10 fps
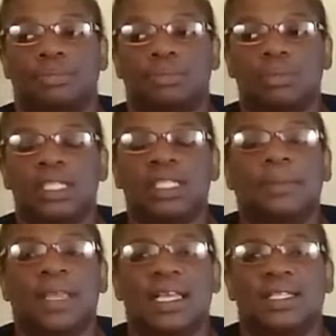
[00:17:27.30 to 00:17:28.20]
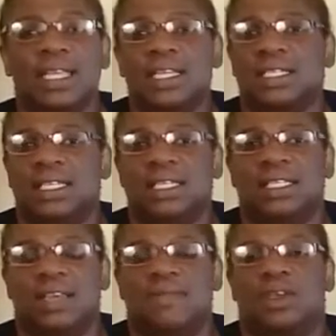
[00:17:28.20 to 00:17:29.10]
something as innocent as
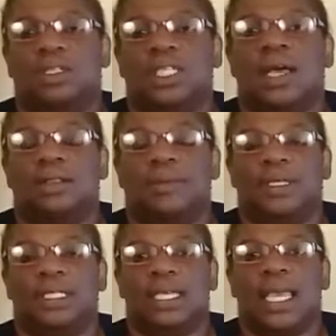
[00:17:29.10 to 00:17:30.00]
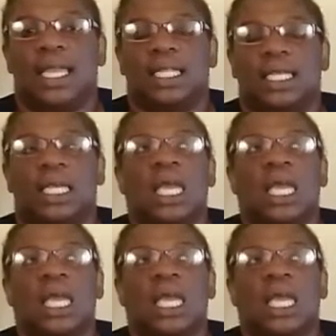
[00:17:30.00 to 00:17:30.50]
giving your child a piece of candy.